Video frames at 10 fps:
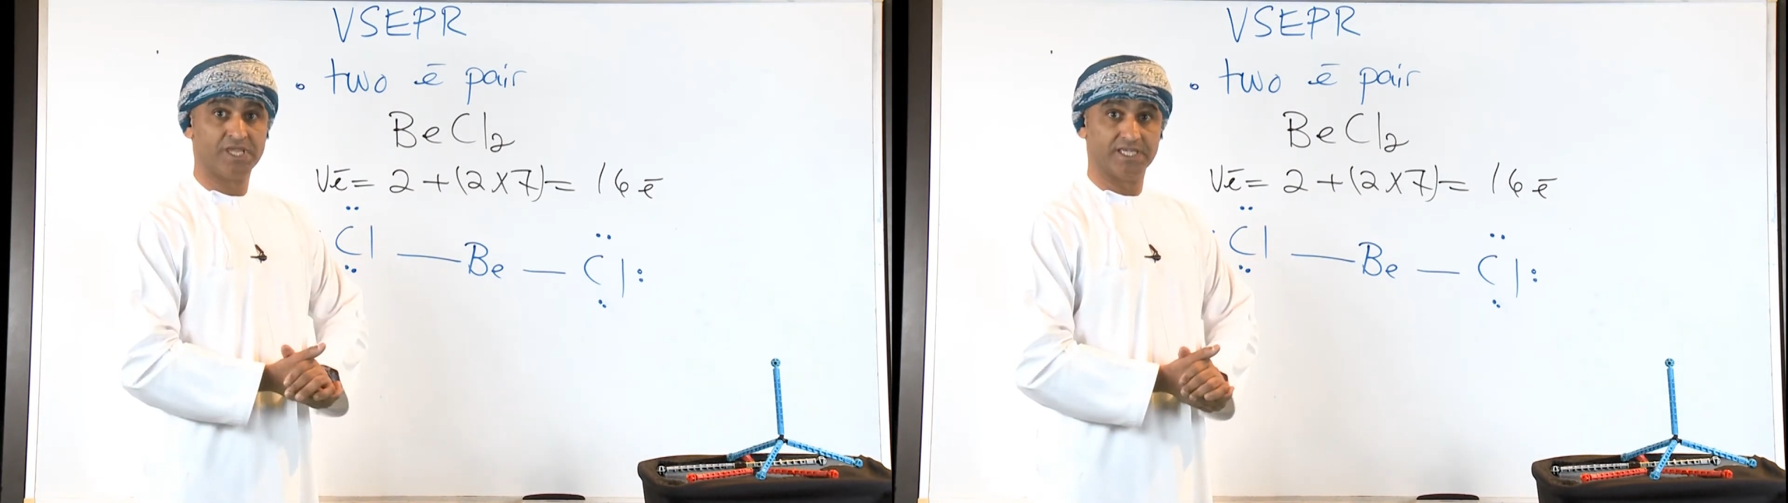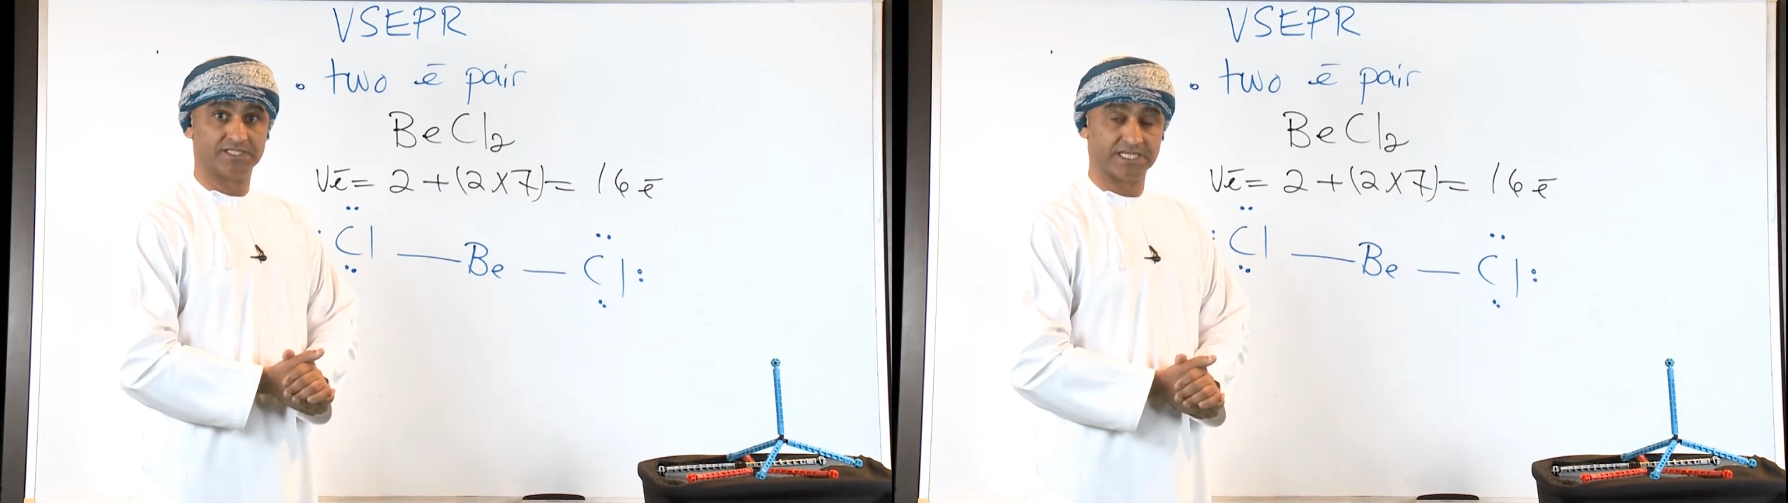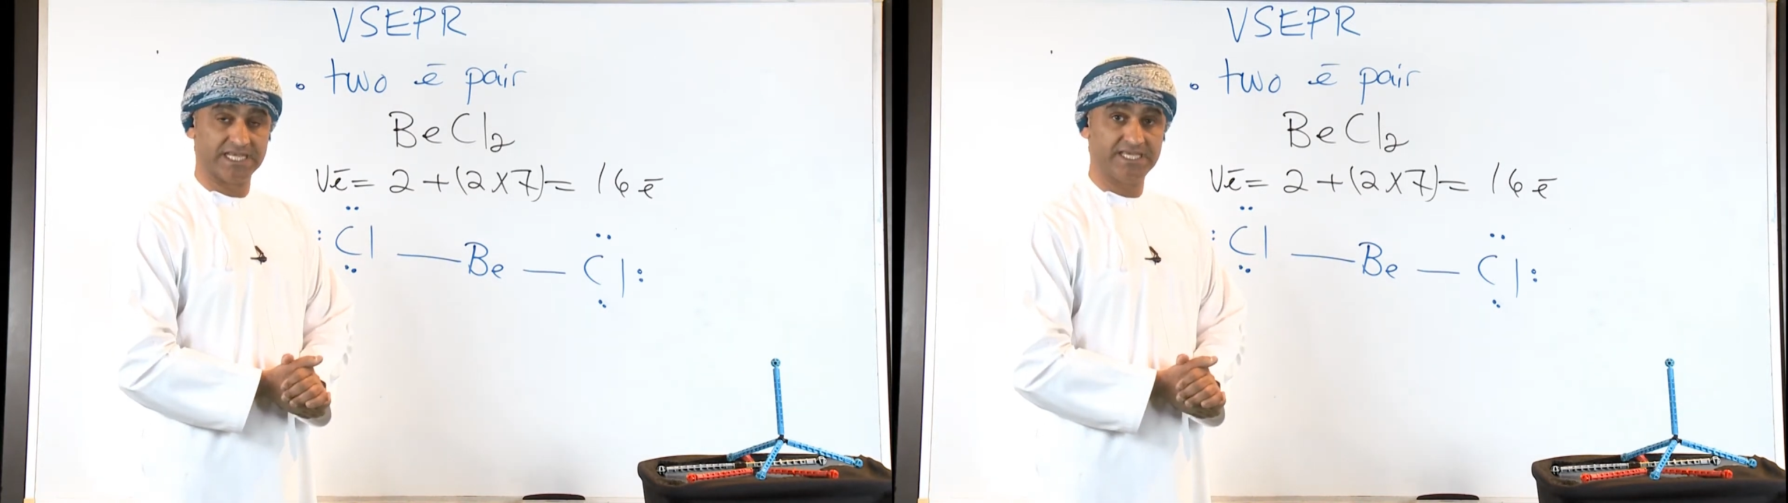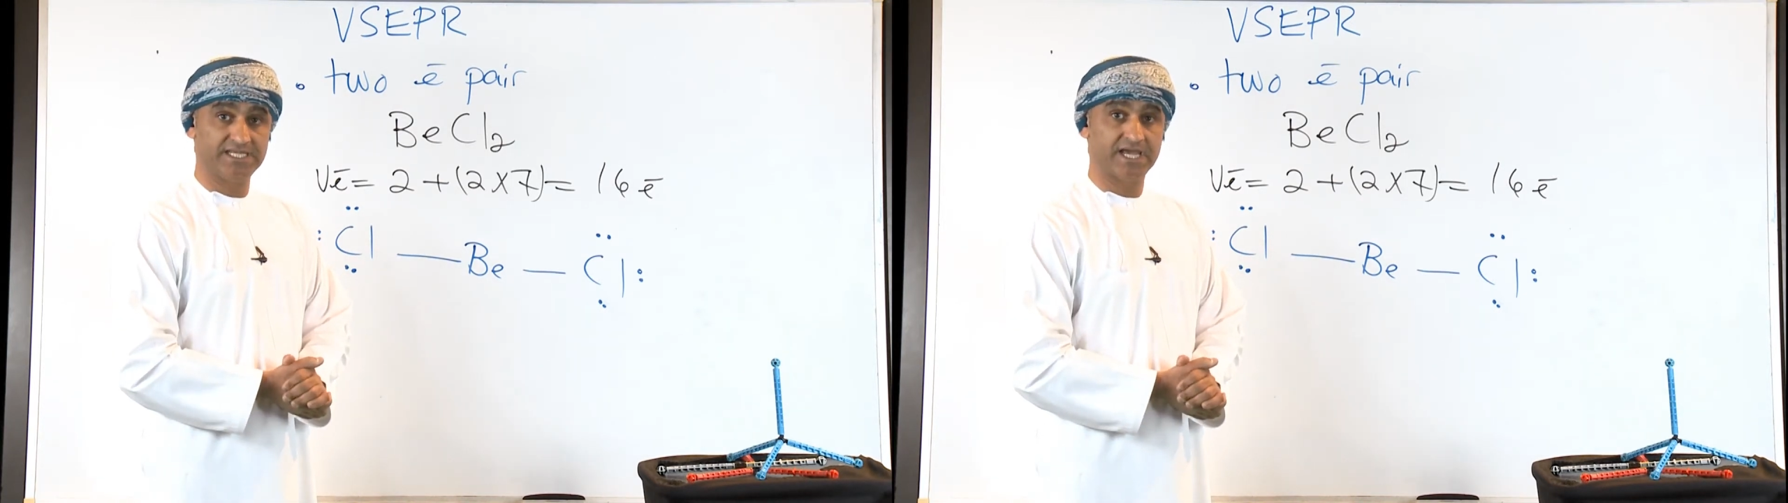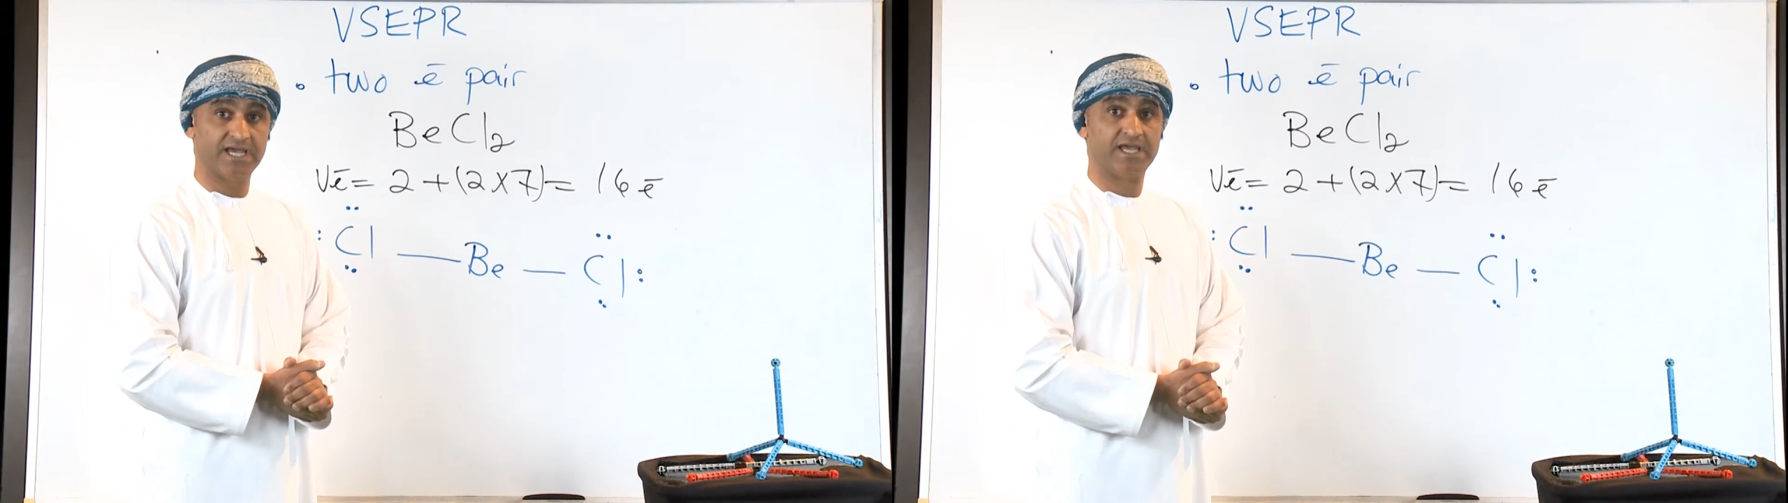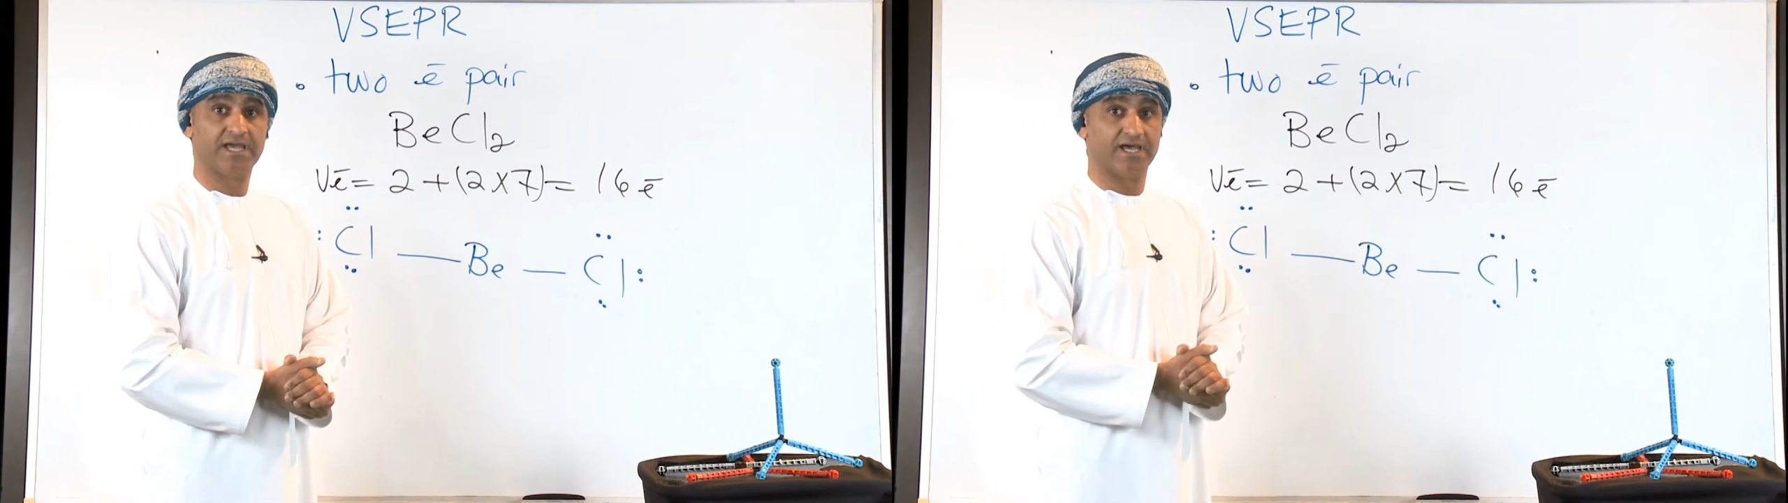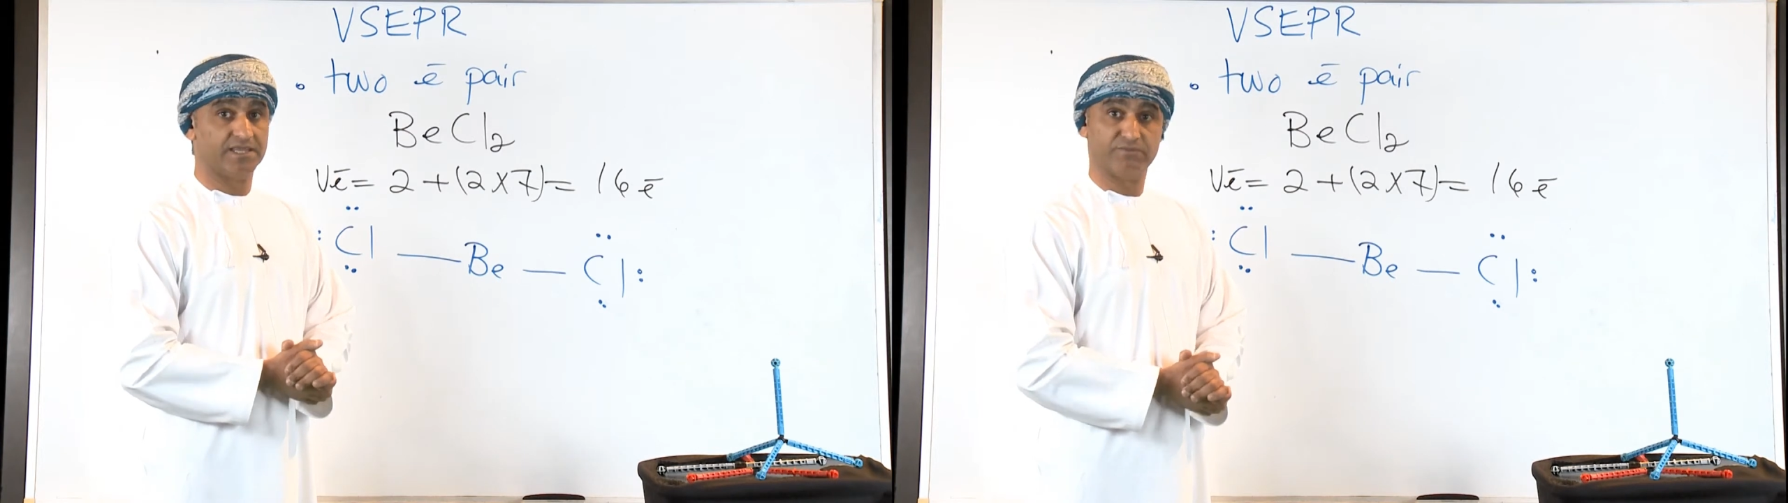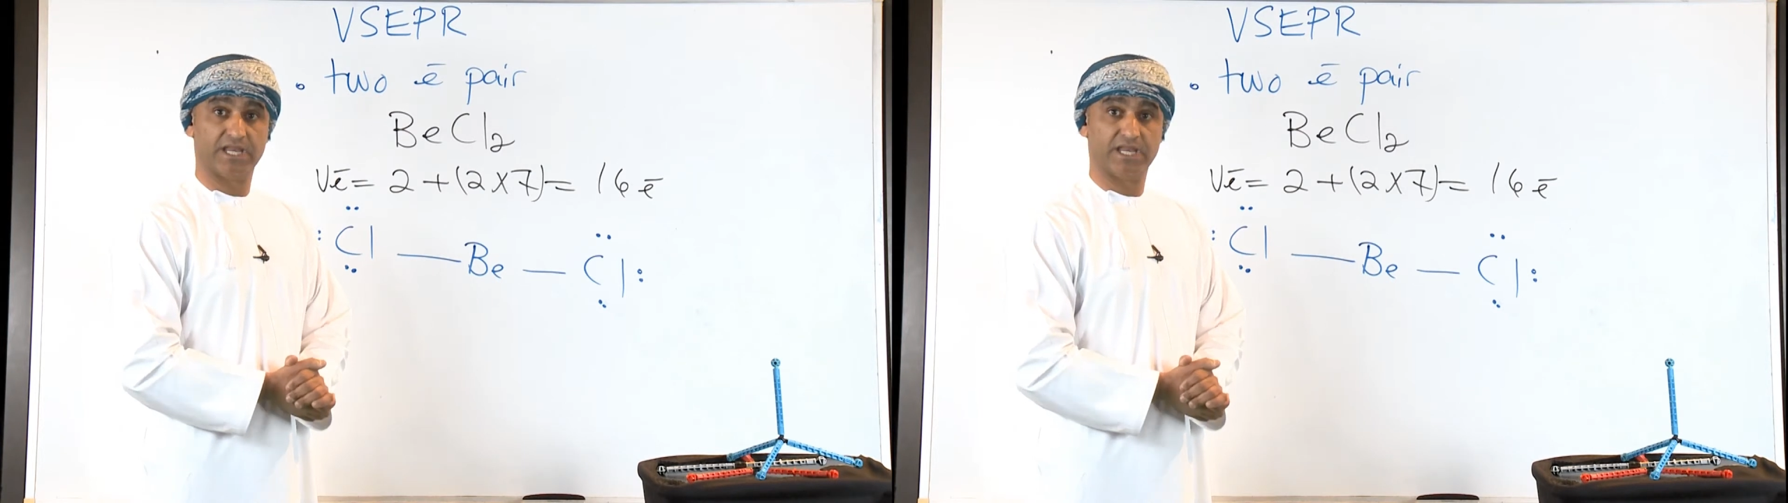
is linear, and the